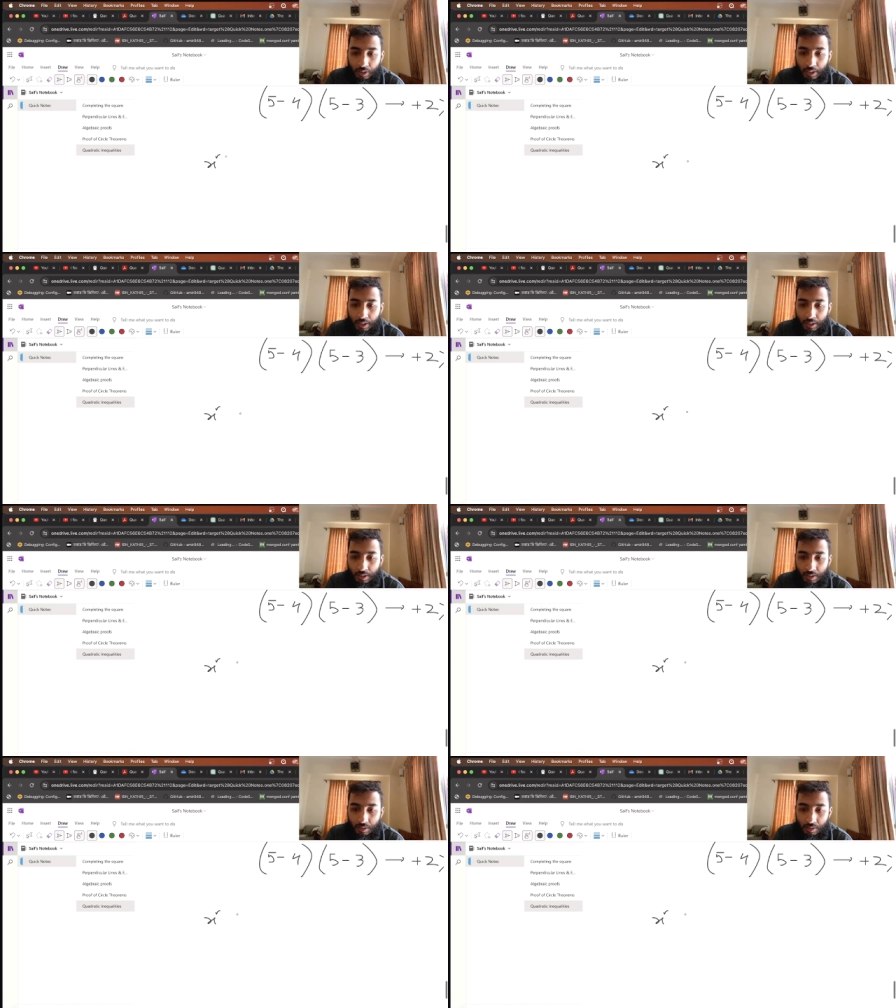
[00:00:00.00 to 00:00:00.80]

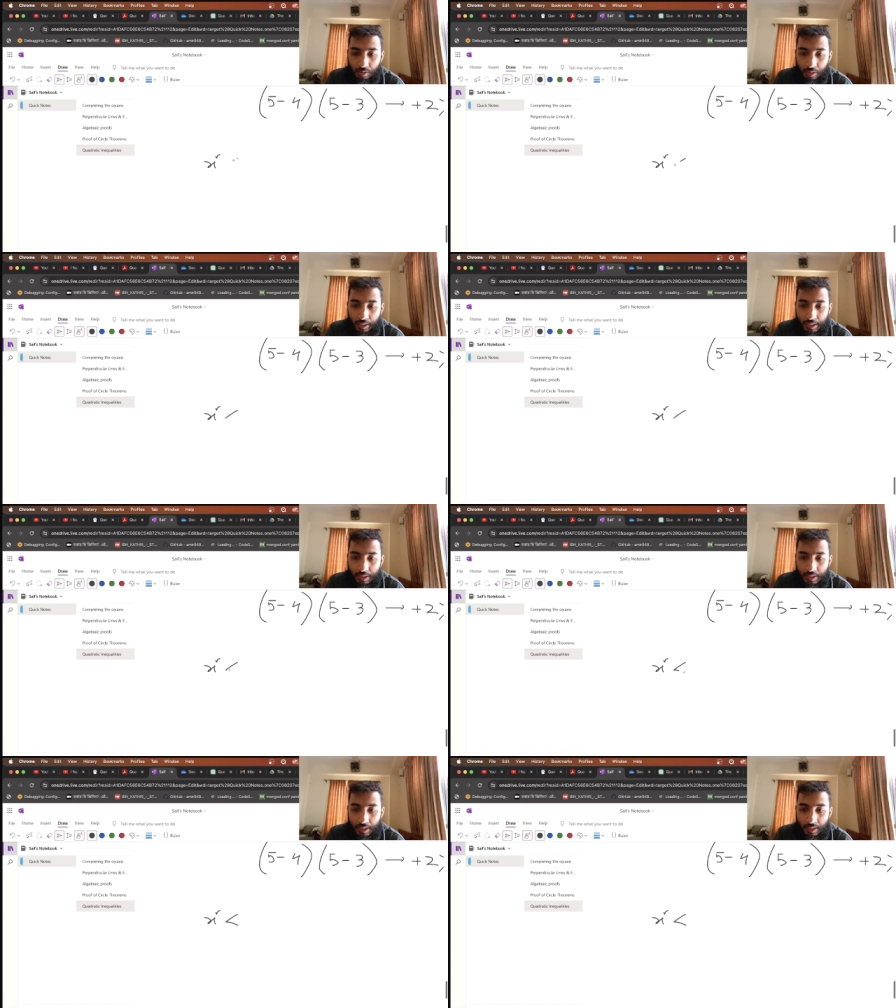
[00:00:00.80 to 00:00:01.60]
is less
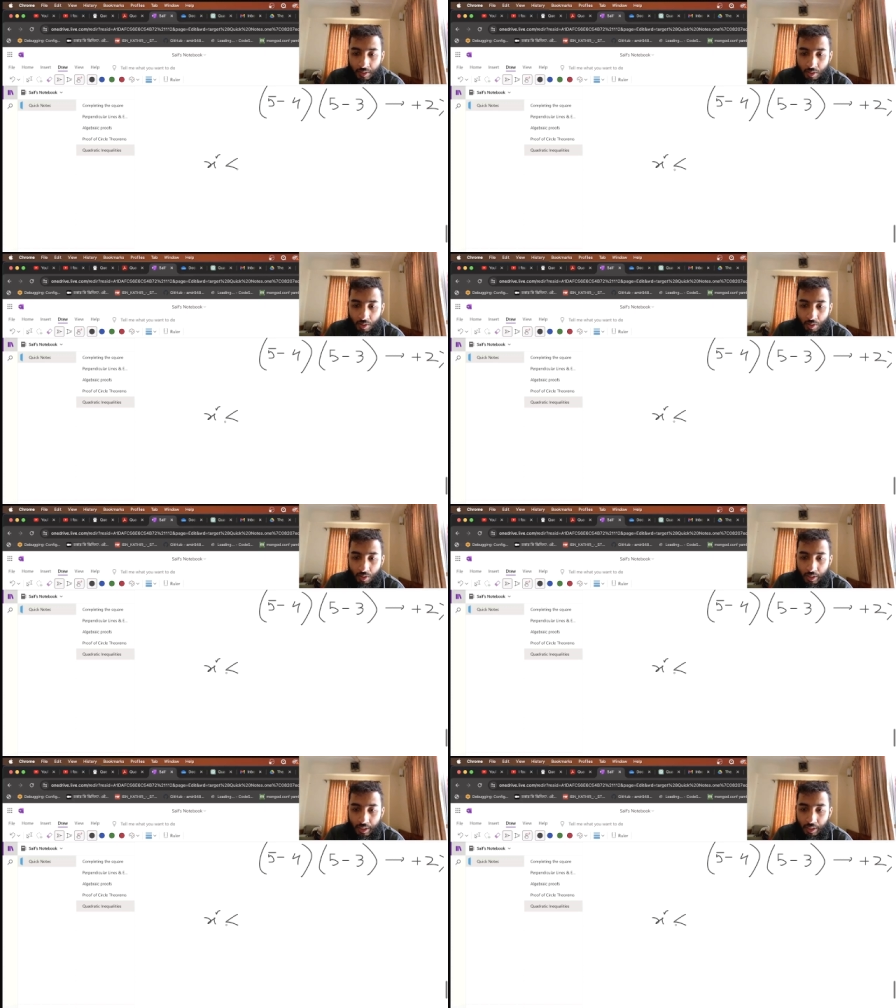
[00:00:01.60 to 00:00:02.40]
than
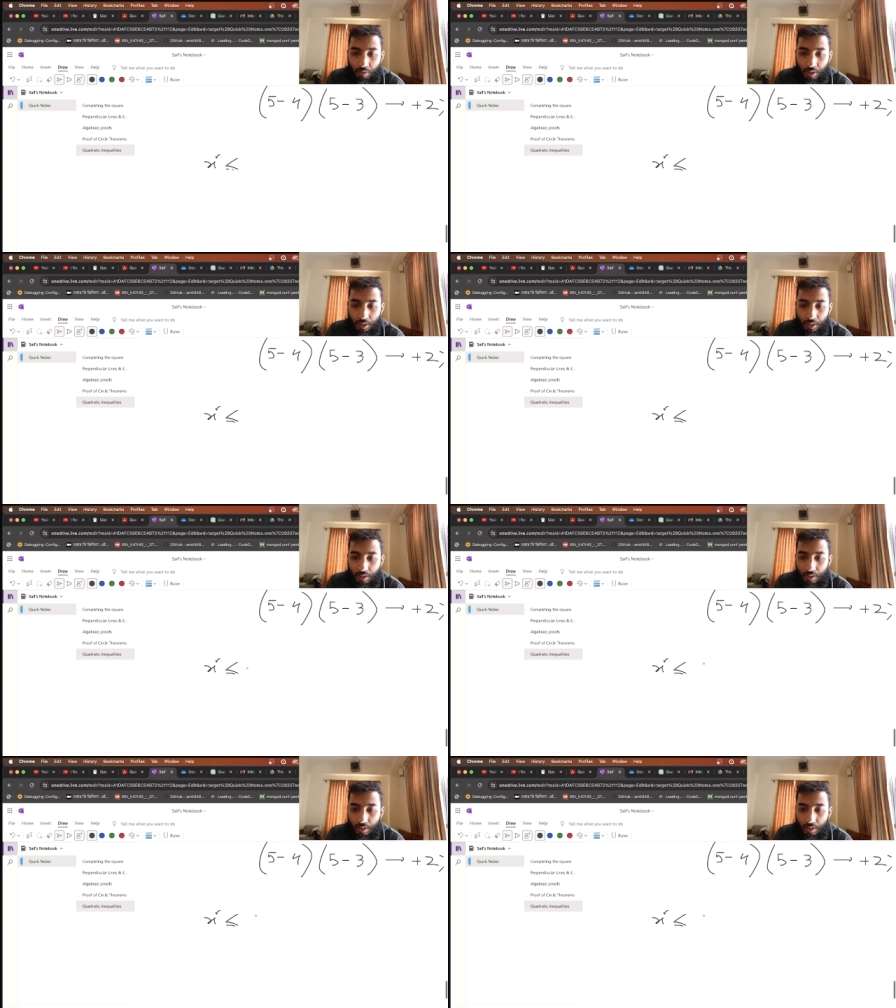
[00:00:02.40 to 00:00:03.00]
or equal